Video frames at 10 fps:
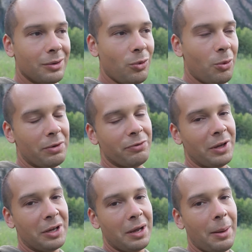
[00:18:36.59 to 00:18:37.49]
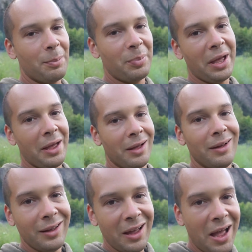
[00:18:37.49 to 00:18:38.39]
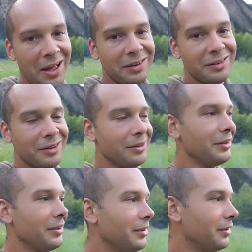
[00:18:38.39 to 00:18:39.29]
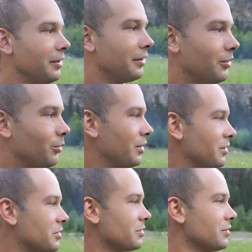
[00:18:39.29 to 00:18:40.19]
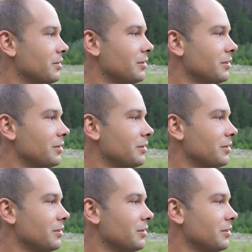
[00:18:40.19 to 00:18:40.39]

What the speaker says: what we think, bear hand, which